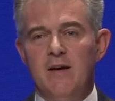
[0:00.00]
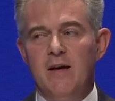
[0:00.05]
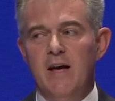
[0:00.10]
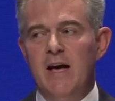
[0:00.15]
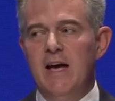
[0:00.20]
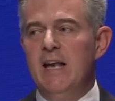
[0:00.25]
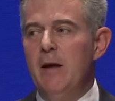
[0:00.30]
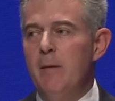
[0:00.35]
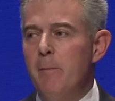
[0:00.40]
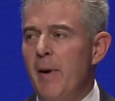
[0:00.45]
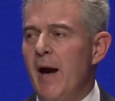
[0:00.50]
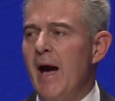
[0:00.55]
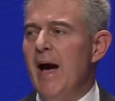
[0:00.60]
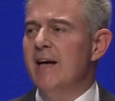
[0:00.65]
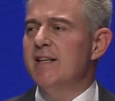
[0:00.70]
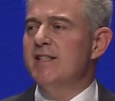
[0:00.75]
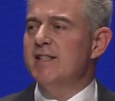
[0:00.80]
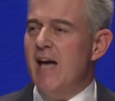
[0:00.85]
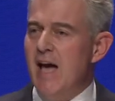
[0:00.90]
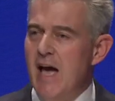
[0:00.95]
It
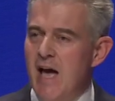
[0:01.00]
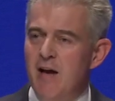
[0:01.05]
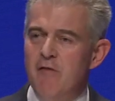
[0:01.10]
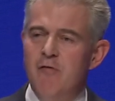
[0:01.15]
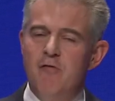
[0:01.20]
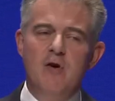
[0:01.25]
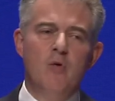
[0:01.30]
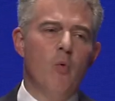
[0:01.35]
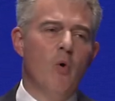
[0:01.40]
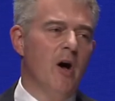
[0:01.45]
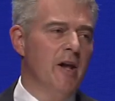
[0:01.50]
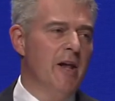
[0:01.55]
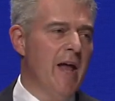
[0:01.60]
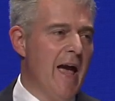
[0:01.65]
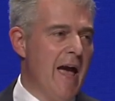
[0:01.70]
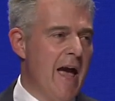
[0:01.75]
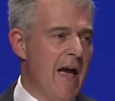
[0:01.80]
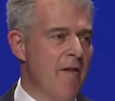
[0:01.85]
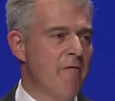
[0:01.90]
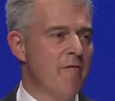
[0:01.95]
impacts everyone,
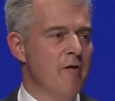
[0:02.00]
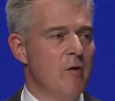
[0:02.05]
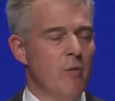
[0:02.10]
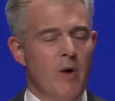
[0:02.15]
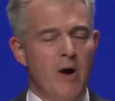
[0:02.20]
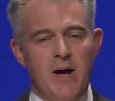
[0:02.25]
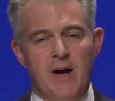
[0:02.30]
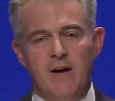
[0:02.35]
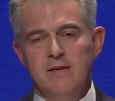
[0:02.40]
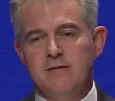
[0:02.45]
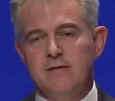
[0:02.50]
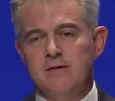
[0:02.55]
everywhere.